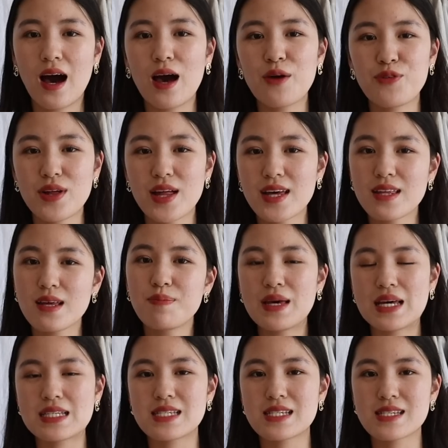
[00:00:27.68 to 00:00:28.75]
I feel like their
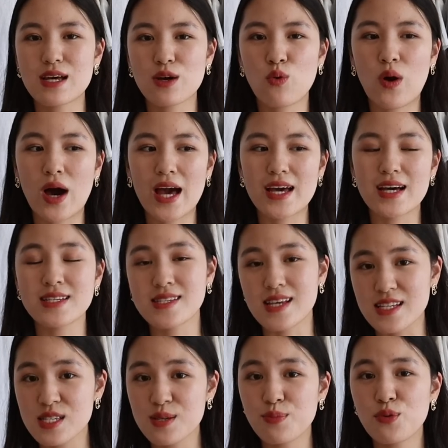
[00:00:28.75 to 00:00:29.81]
pieces are quite
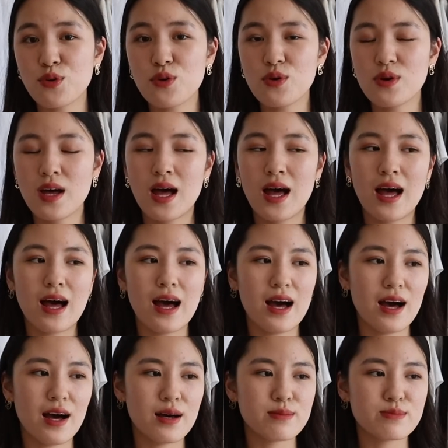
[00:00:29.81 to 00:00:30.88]
accessible.
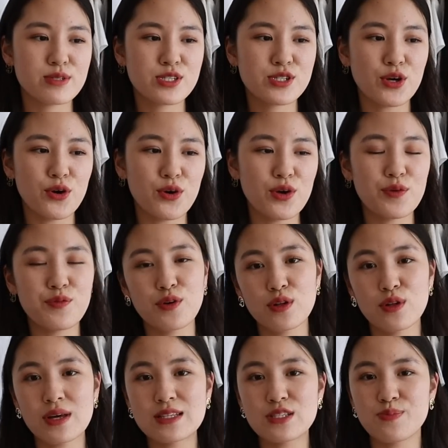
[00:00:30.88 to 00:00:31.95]
So if you're
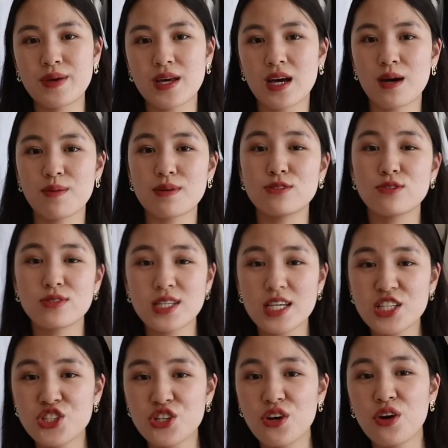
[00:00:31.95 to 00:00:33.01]
looking to pick up a new
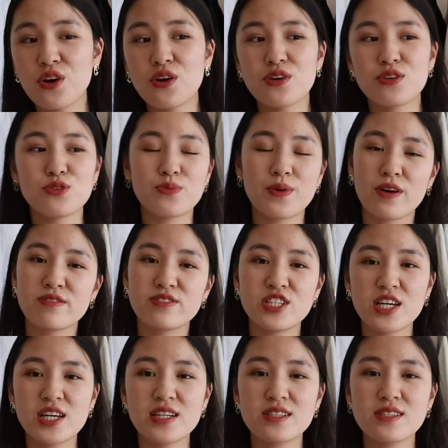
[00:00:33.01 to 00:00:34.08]
t-shirt, a new pair of
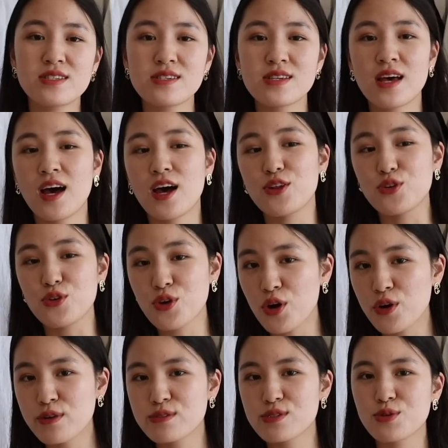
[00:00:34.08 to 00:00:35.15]
jeans, a new
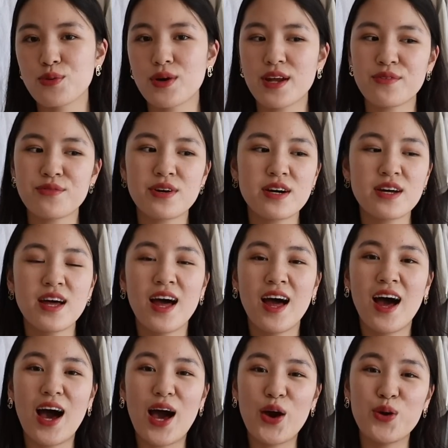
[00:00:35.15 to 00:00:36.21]
coat or whatever,
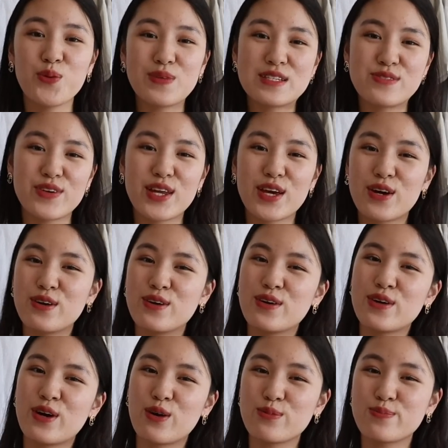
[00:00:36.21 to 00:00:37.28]
I hope this video
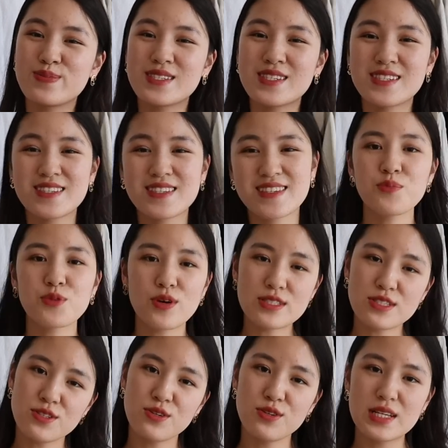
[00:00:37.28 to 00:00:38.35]
helps. I'm going
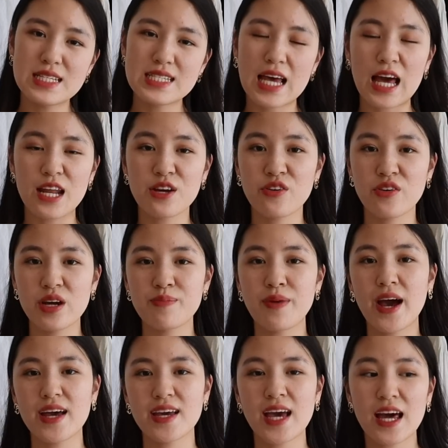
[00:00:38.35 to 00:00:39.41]
to do this category
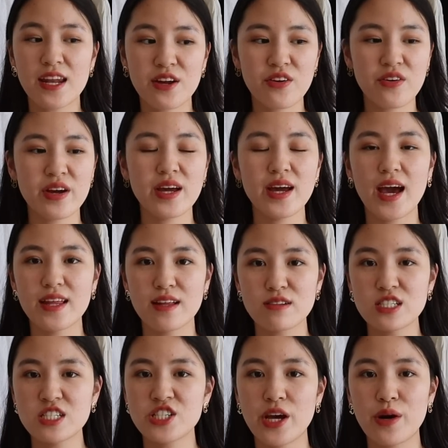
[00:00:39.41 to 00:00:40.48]
by category, and I'll
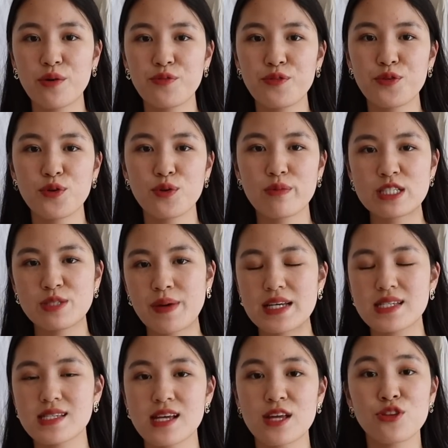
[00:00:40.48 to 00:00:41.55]
just share with you which
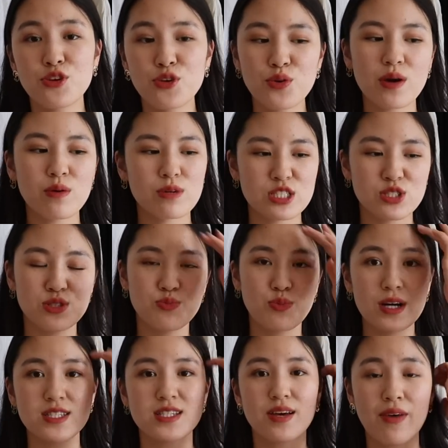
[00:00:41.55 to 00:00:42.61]
pieces are new and which
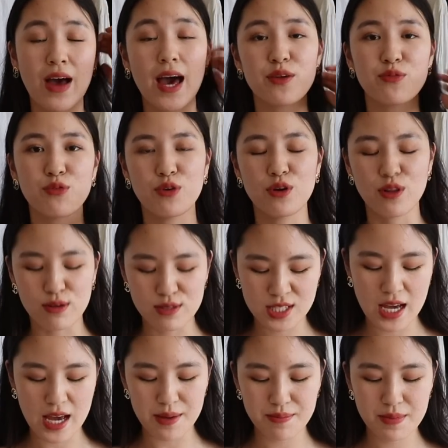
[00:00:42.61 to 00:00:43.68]
ones I've had for a long
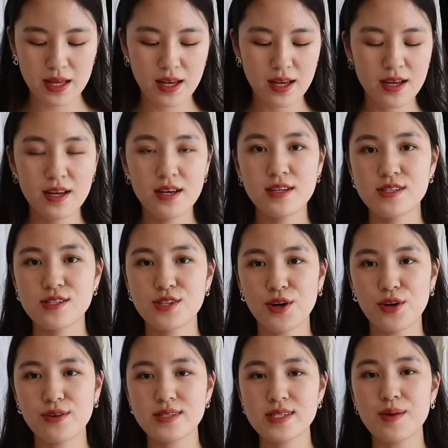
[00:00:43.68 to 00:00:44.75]
time.
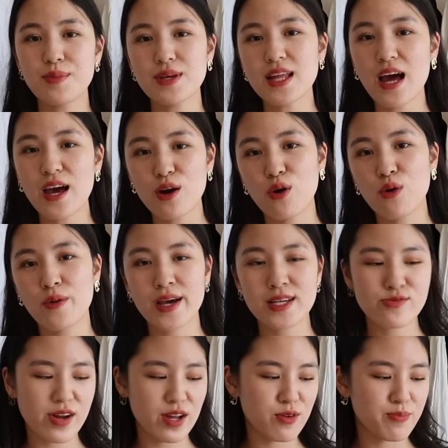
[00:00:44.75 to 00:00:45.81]
So something that I
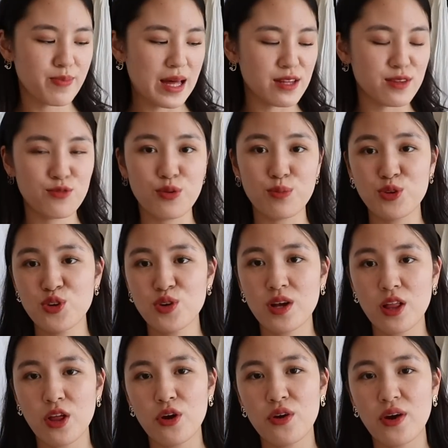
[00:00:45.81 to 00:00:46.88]
always recommend from
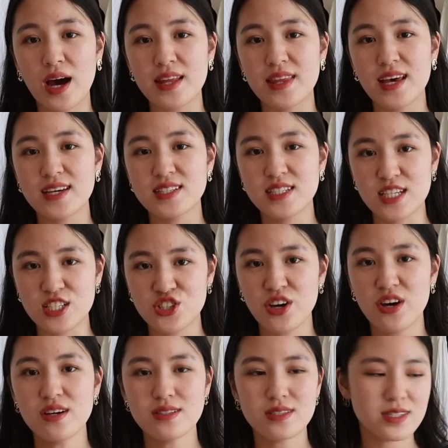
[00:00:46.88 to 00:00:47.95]
Uniqlo are their
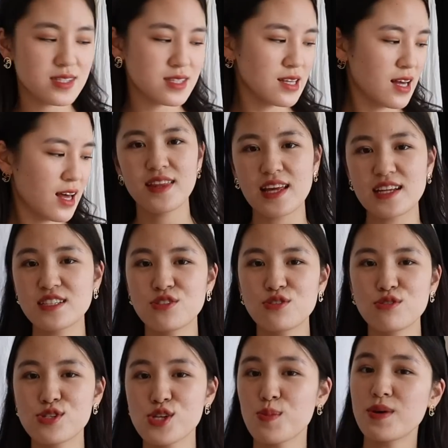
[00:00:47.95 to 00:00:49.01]
t-shirts. They just
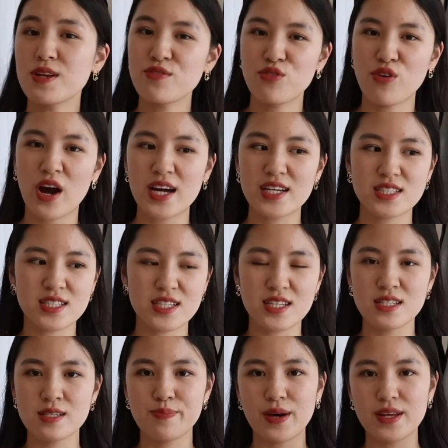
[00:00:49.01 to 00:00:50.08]
do so many
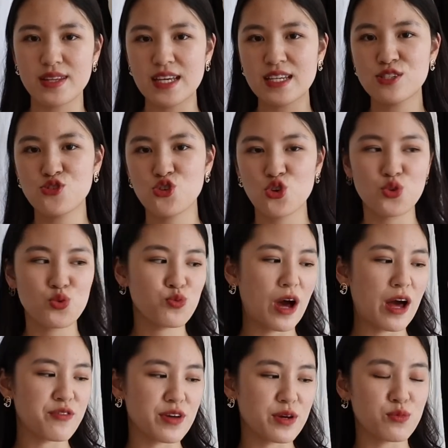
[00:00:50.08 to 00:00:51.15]
varieties, but these two
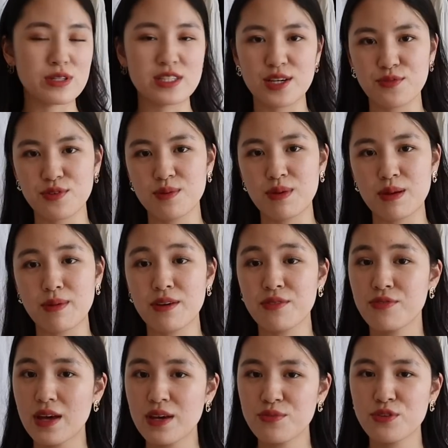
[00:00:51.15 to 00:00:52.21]
I think would definitely be my
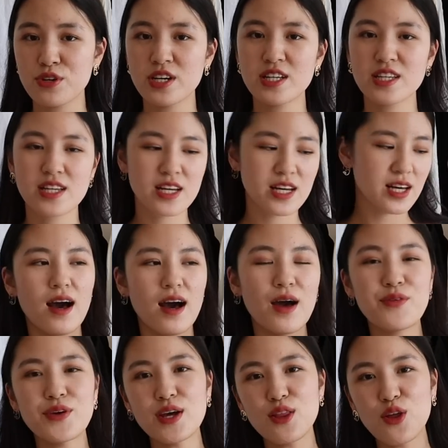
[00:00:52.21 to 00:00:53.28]
favorite. I
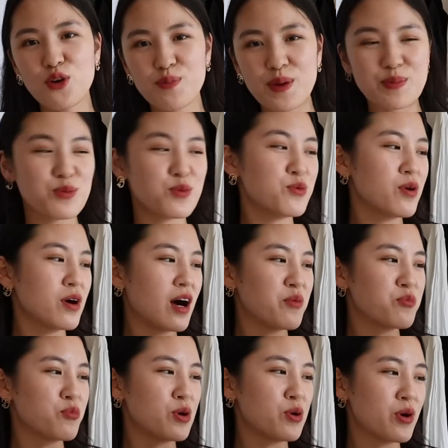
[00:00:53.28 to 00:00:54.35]
think a lot of people
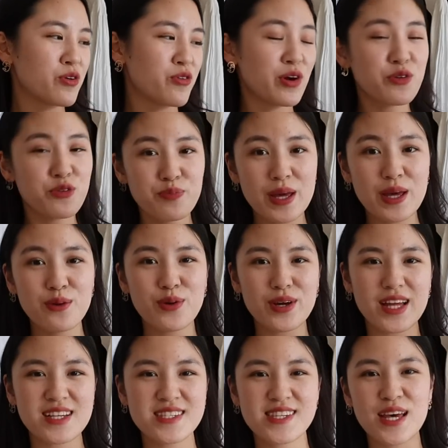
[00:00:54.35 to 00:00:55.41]
will agree with me
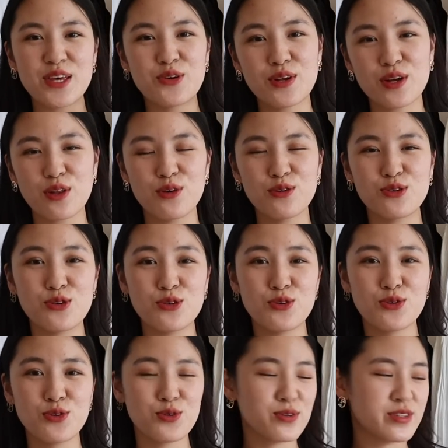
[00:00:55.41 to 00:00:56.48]
when I say Uniqlo
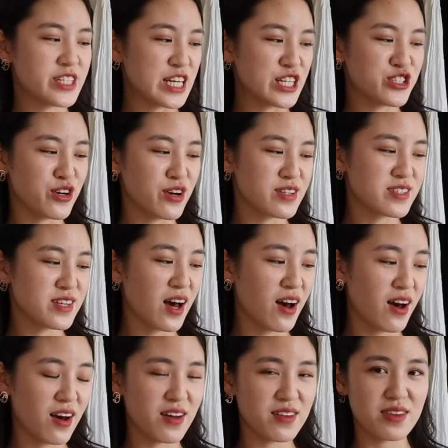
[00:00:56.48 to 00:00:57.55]
U t-shirts
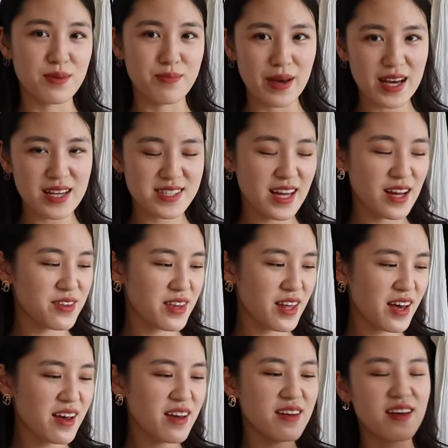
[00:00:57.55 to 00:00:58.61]
are the best out
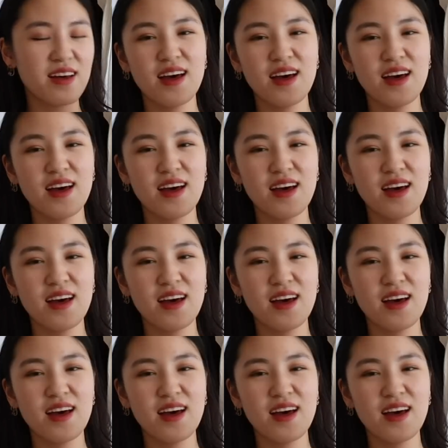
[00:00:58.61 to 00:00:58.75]
there.